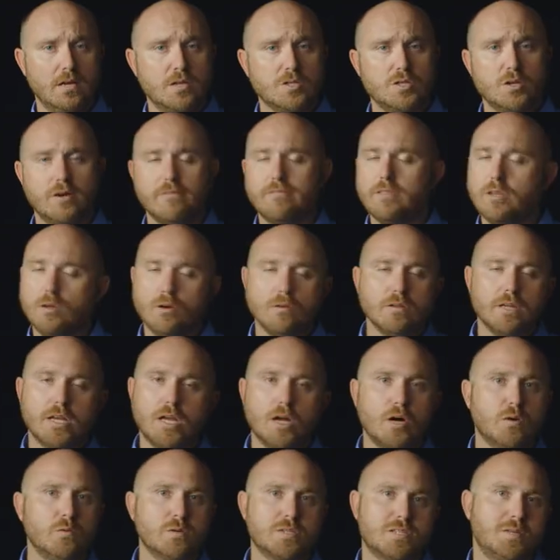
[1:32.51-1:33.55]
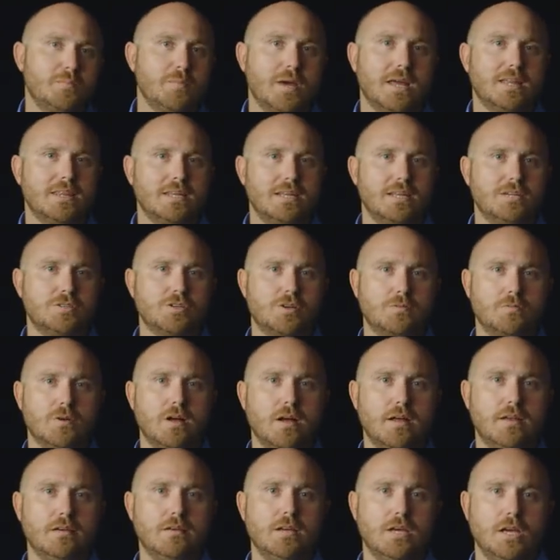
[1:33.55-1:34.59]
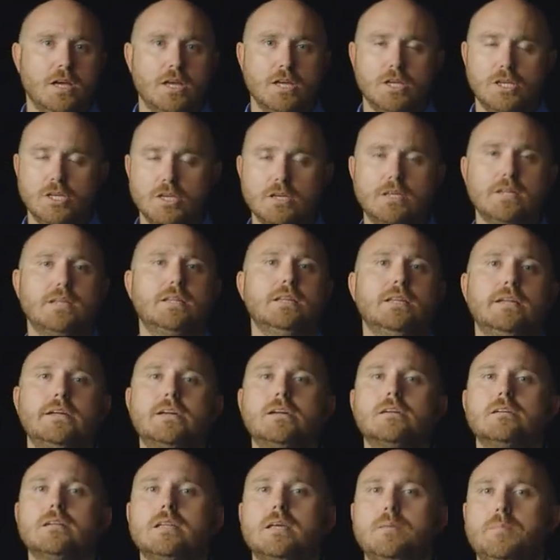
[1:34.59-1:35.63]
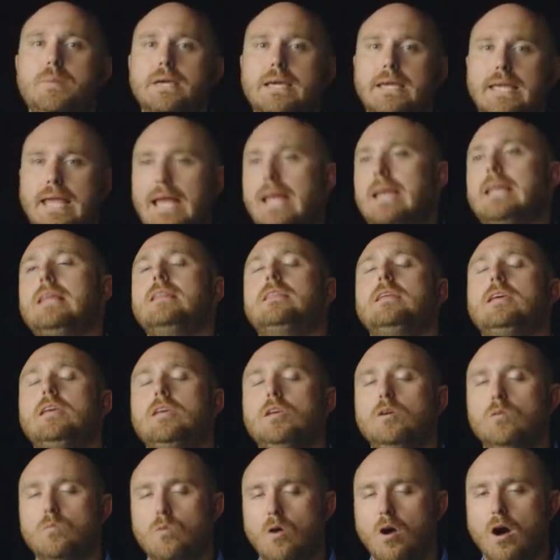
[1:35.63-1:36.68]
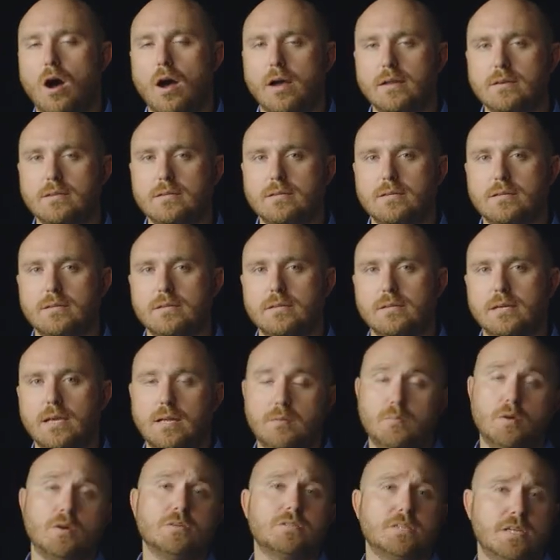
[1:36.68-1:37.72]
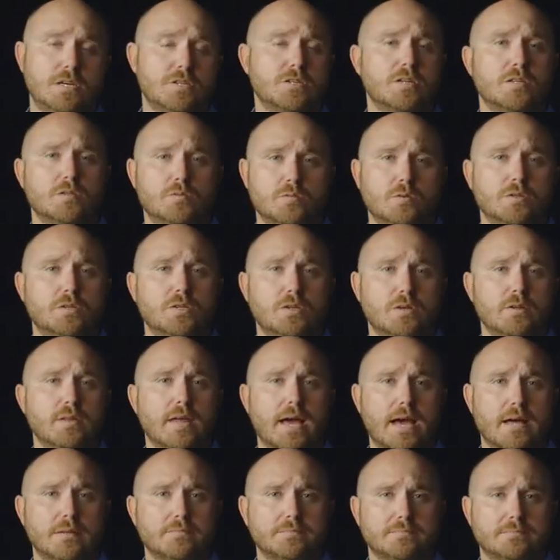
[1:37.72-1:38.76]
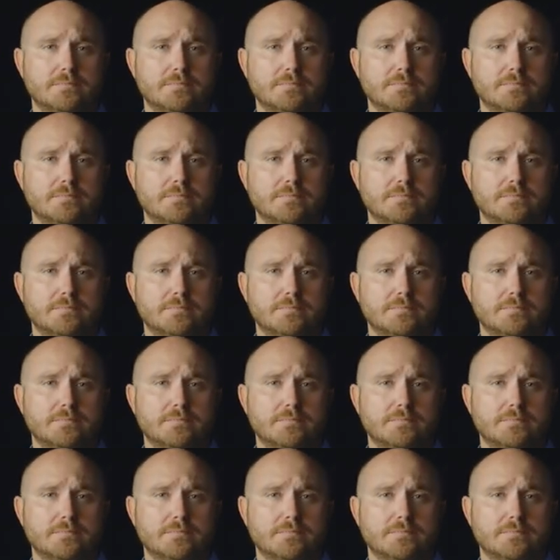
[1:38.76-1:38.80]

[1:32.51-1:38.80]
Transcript: So if the only goal was to make the engine run, you could literally pick anything you want, and most engines will do that.